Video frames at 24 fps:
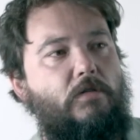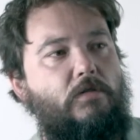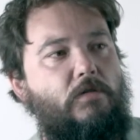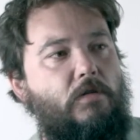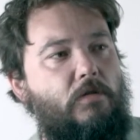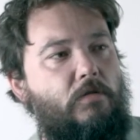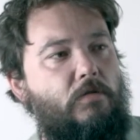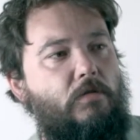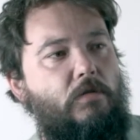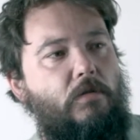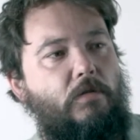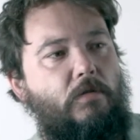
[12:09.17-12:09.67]

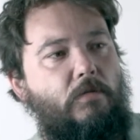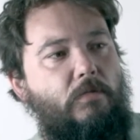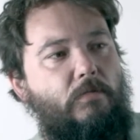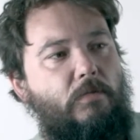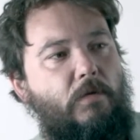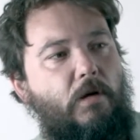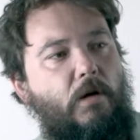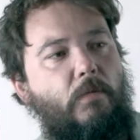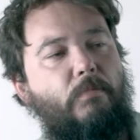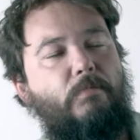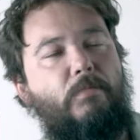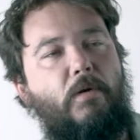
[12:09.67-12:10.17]
so
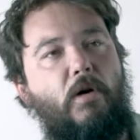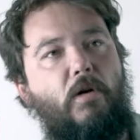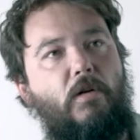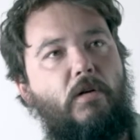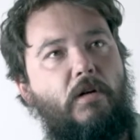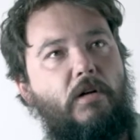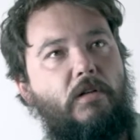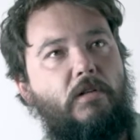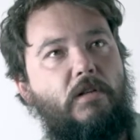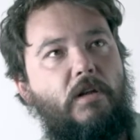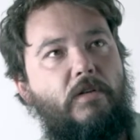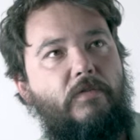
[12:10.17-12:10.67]

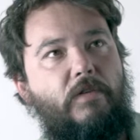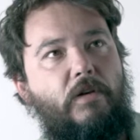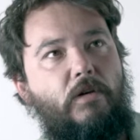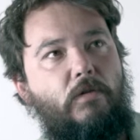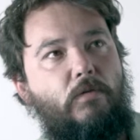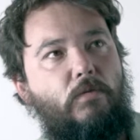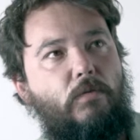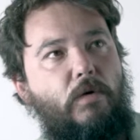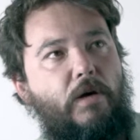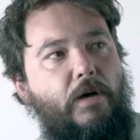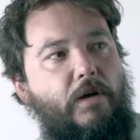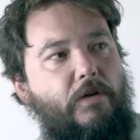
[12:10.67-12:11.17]
barring
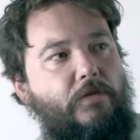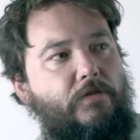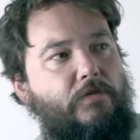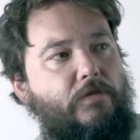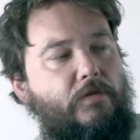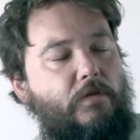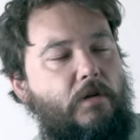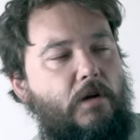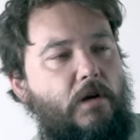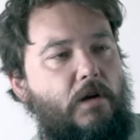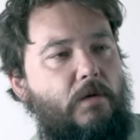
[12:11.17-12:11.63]
Living Wish.